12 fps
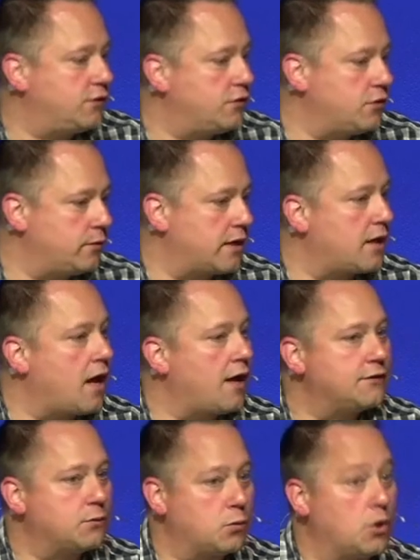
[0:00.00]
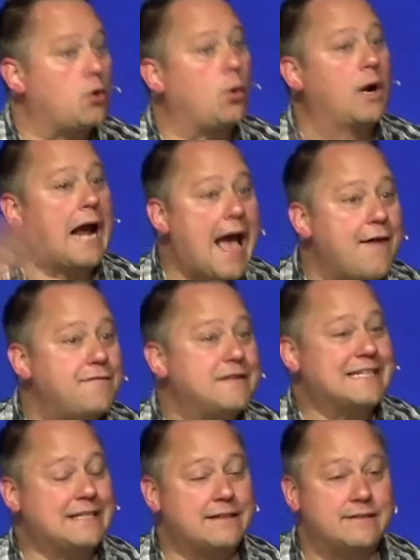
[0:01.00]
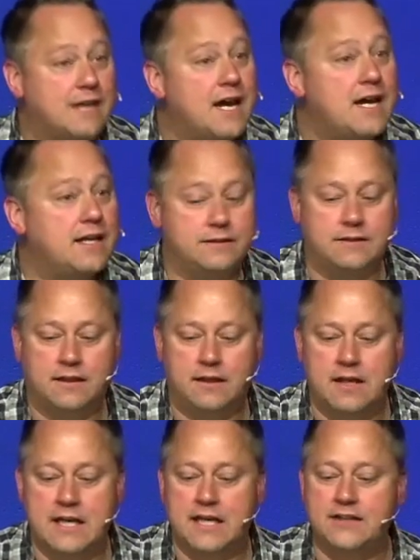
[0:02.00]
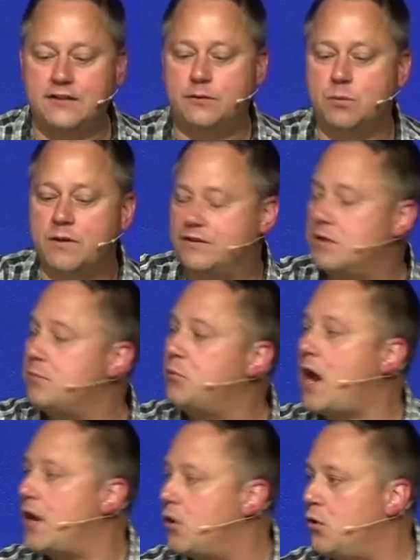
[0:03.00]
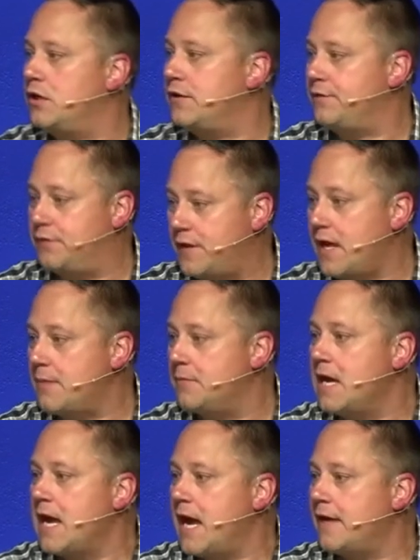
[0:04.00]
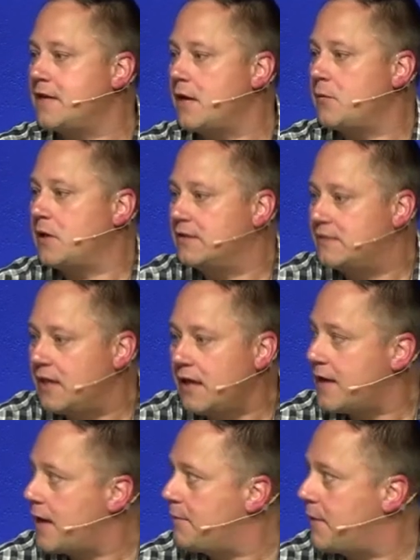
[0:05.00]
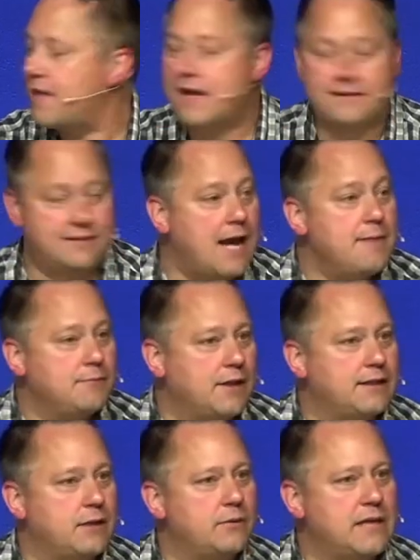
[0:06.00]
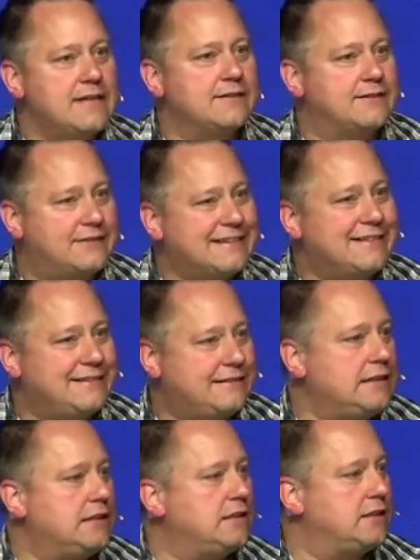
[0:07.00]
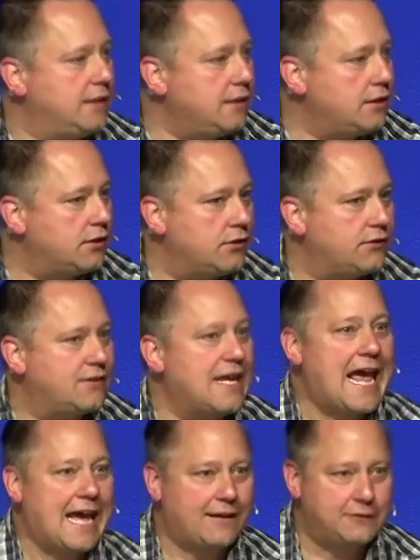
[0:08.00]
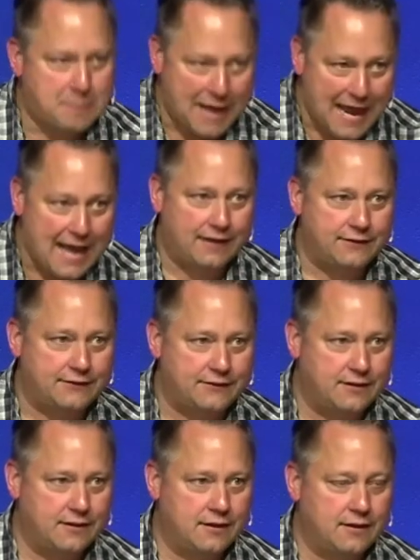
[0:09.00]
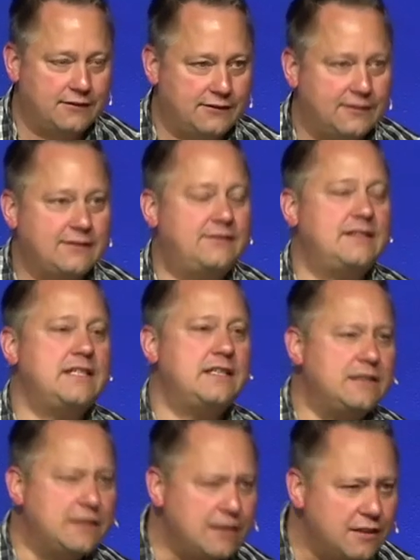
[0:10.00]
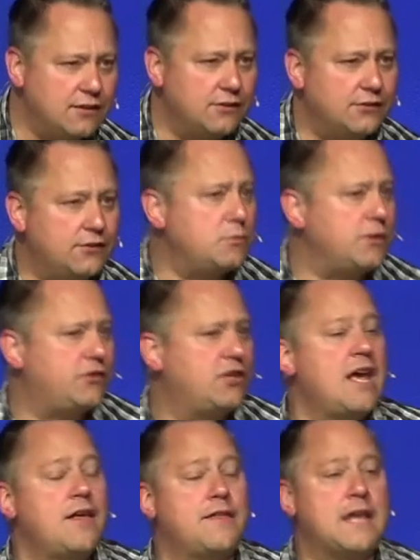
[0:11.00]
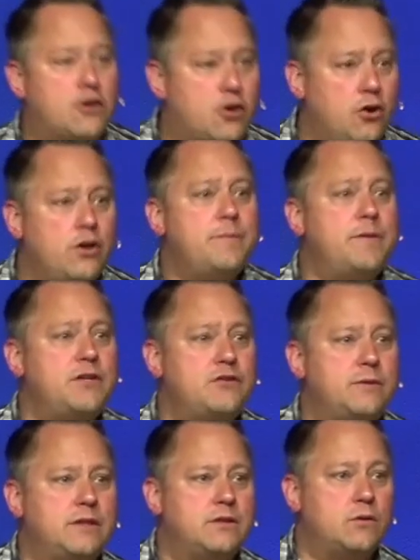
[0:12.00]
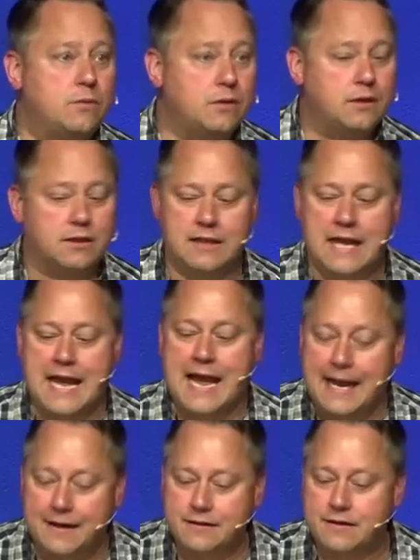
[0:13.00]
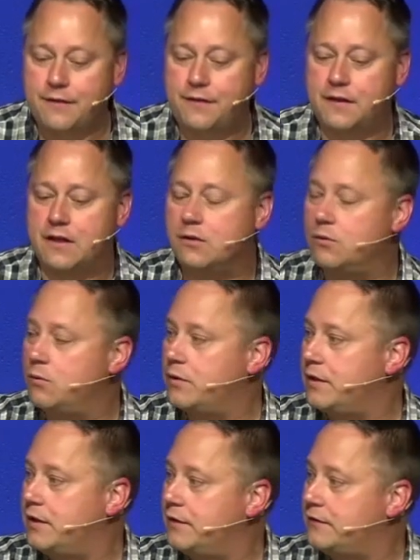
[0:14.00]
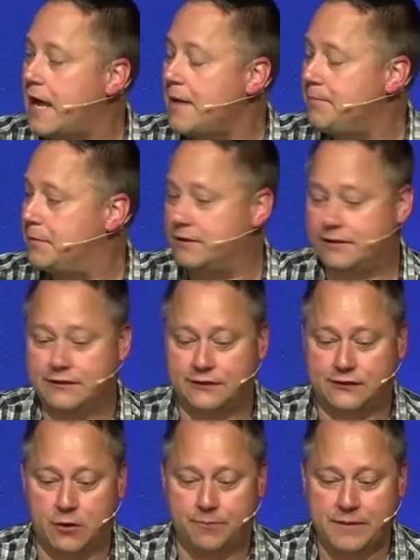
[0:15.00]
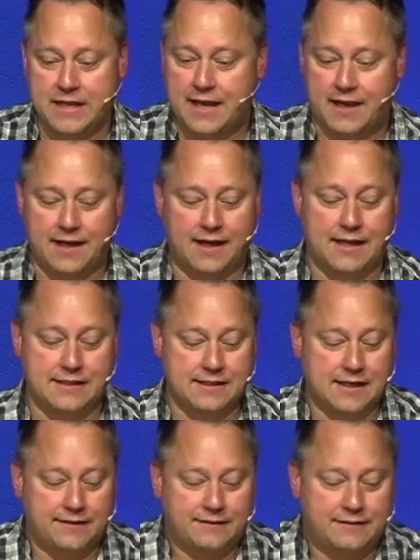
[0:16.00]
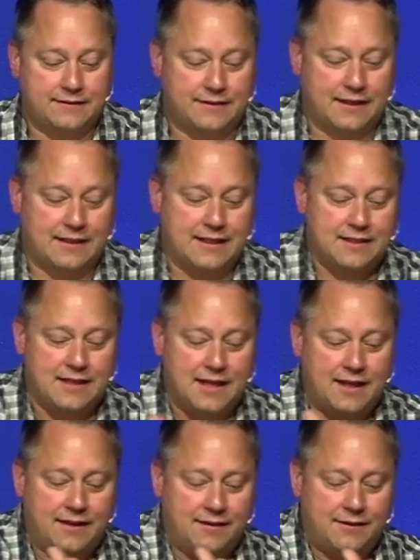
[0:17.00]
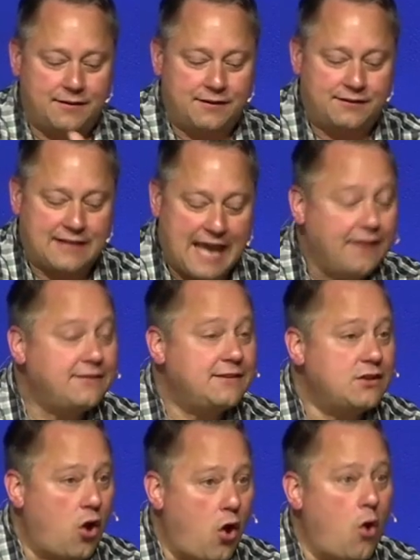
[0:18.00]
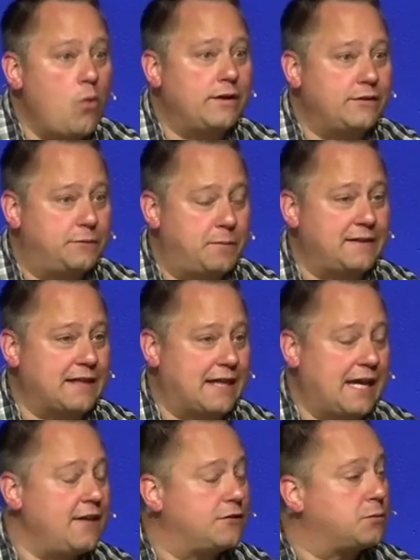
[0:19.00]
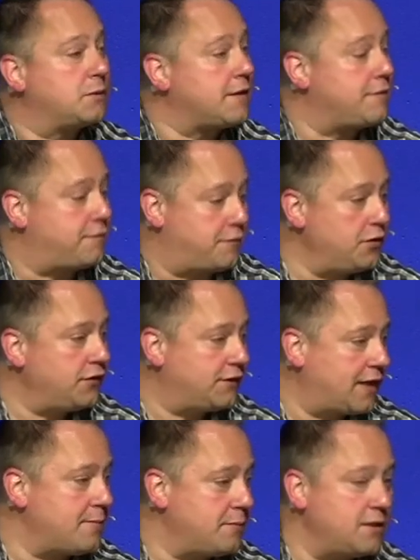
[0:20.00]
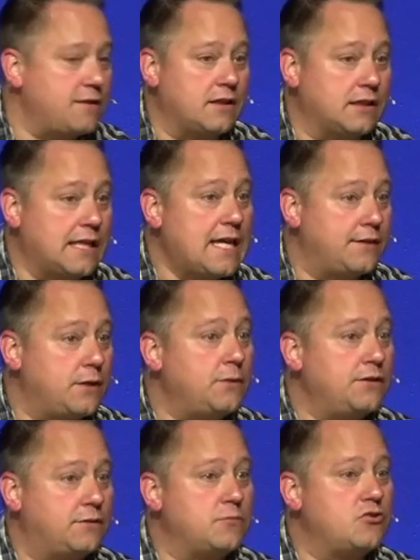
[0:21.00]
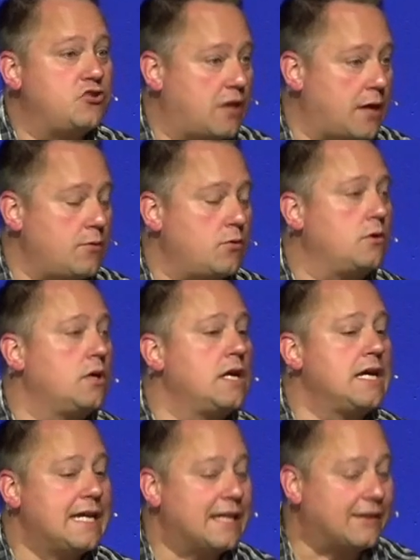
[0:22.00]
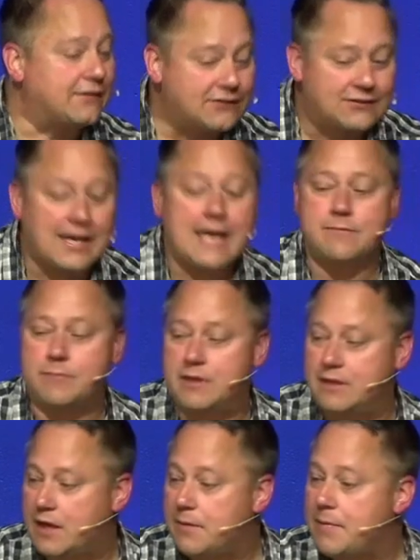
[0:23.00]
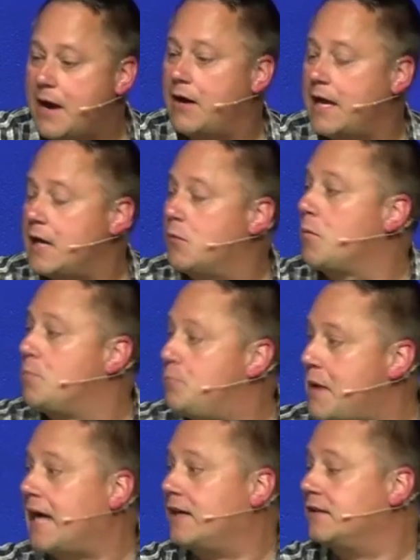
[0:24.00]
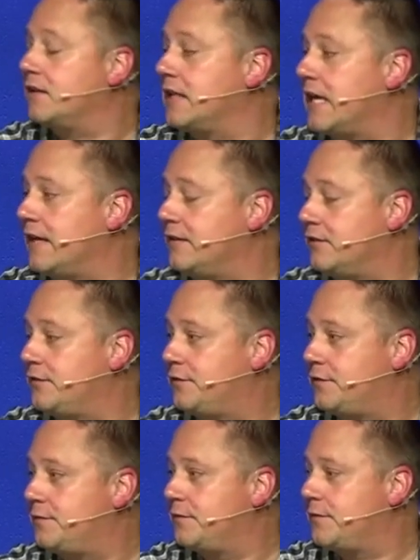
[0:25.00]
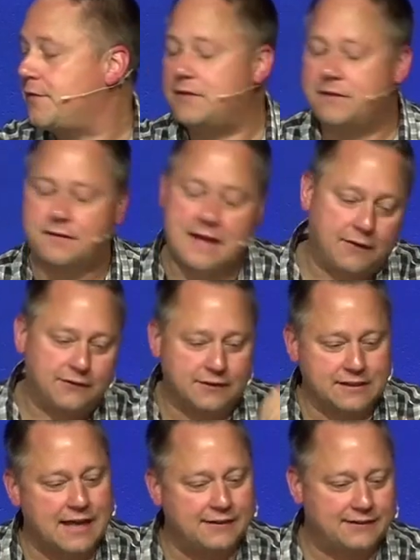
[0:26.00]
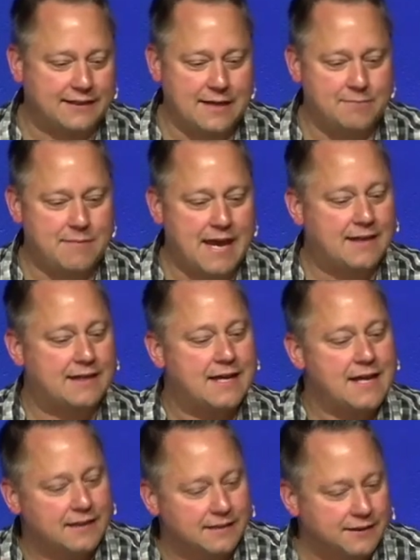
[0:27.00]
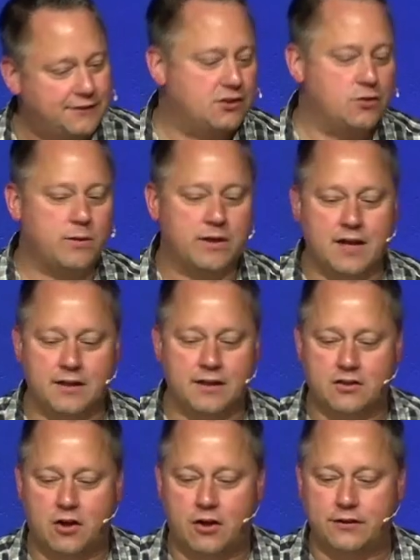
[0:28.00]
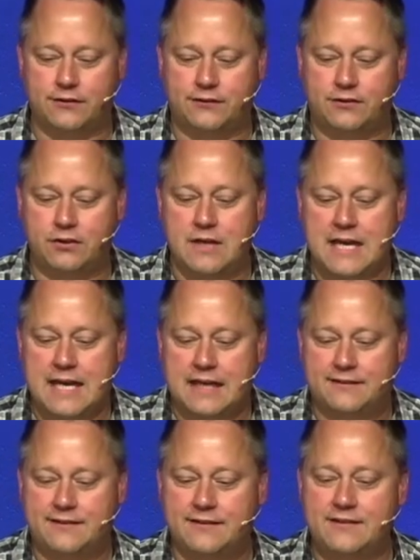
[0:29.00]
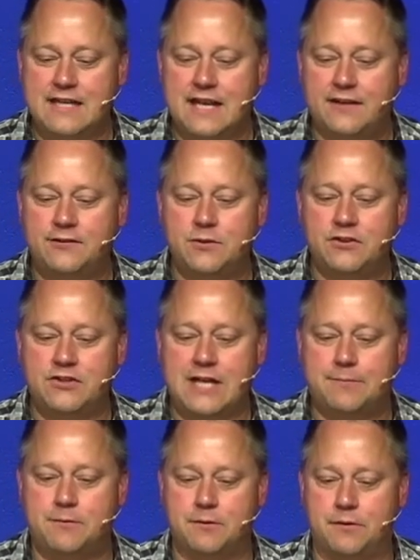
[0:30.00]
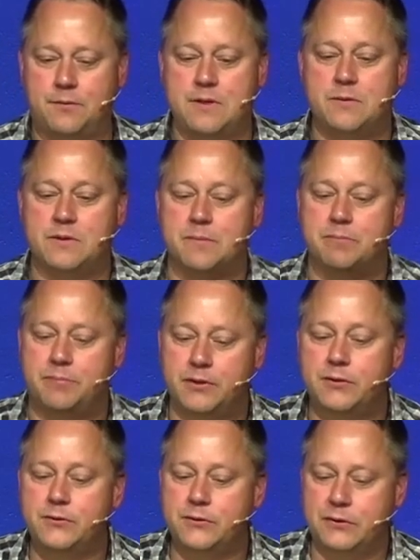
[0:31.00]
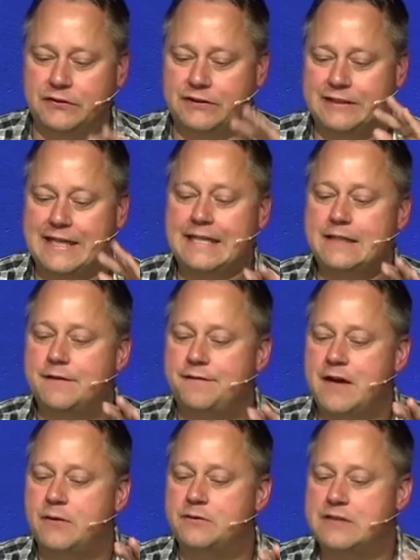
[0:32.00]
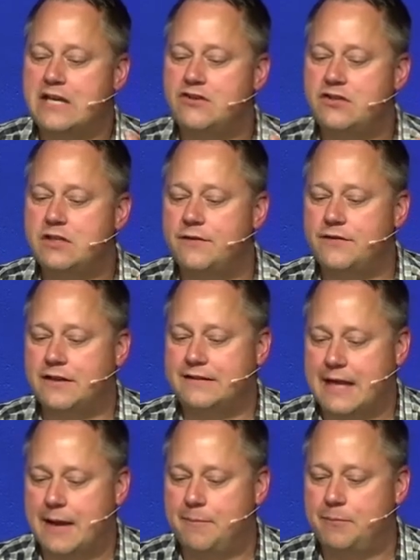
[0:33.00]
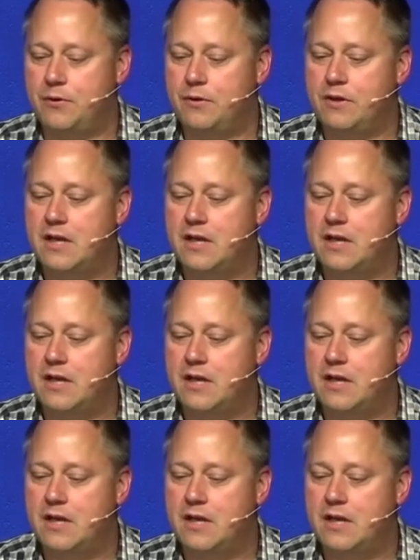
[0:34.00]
doing God's work or having it done. It just wasn't a priority for them. And that we can tell that by that timeline that we had 16 years has passed. 16 years in which they could have been doing the work and nothing has happened. And so, uh, and, and again, this hasn't always been the case. When they first came into the land, there was some general excitement about, hey, we're back in the land, these 50,000 guys that came back, let's do what God called us to. It says in Ezra chapter 3 when the builders laid the foundation of the temple,